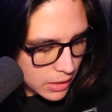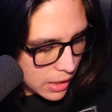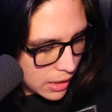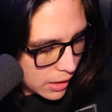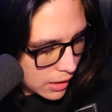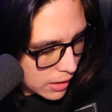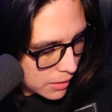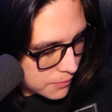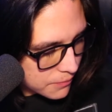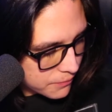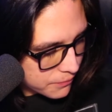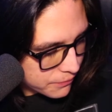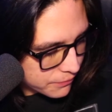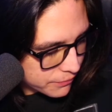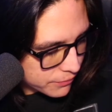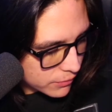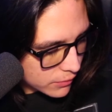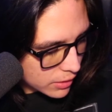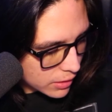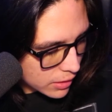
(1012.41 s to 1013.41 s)
um,
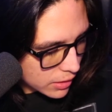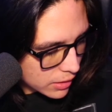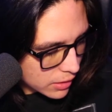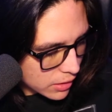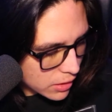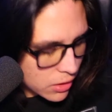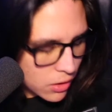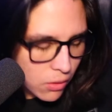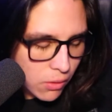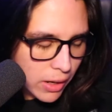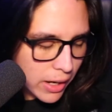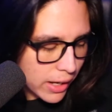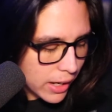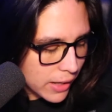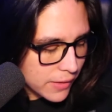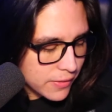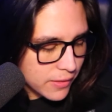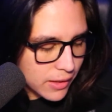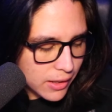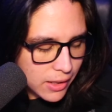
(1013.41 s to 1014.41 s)
you know, I,
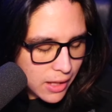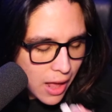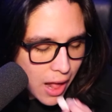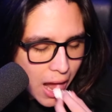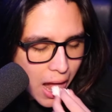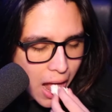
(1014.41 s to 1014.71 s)
I think